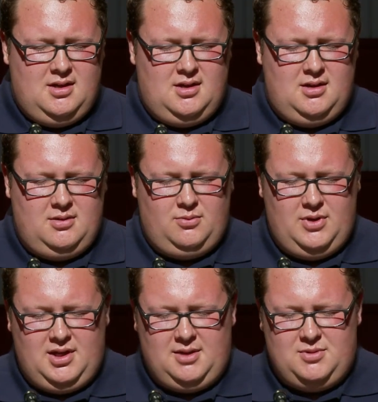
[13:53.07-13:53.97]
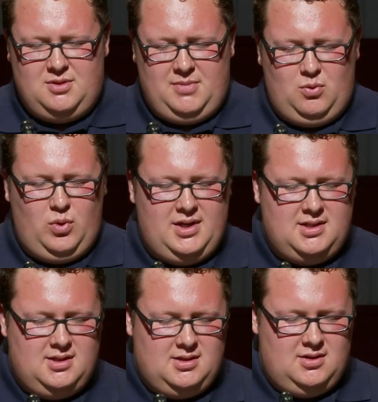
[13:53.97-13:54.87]
uh, when it comes to being
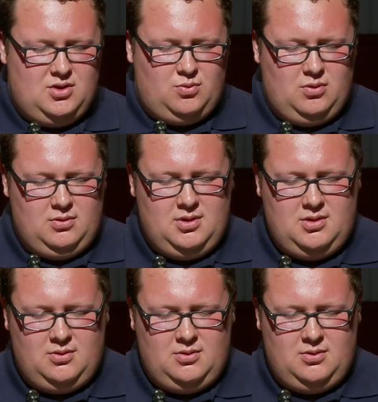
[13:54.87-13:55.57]
witnesses in this world.